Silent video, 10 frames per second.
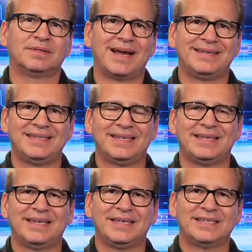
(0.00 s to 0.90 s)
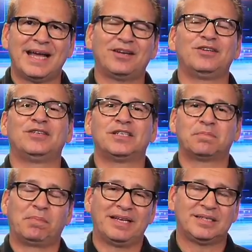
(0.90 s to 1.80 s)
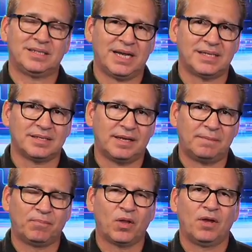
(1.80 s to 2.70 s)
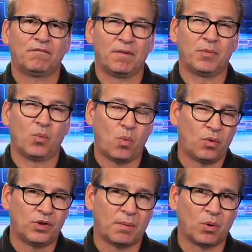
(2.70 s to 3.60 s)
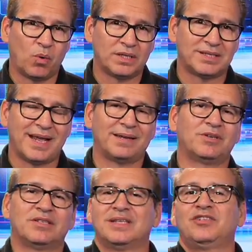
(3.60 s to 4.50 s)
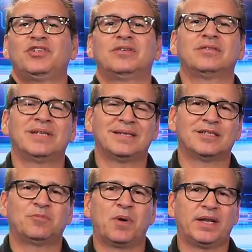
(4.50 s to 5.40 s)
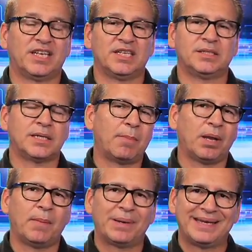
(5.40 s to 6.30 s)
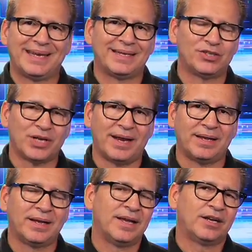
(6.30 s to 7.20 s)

the idea is how do you displace Tesla from the number one selling because this year Tesla's probably going to double up again in China,